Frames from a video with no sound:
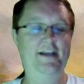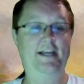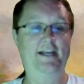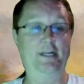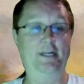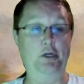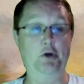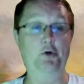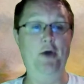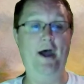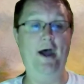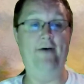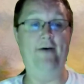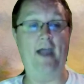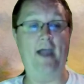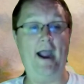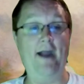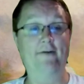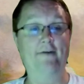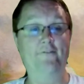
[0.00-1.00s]
You have
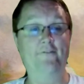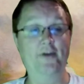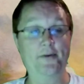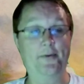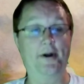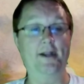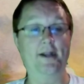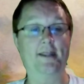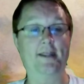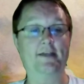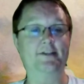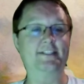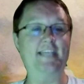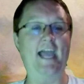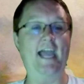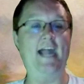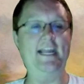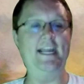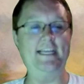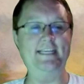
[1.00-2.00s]
every one of those
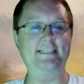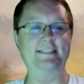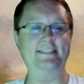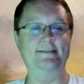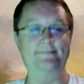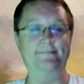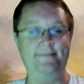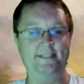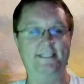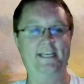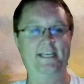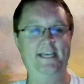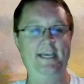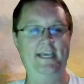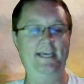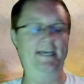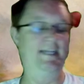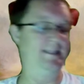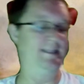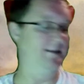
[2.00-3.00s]
catechisms
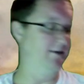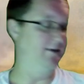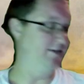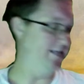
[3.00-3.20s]
and those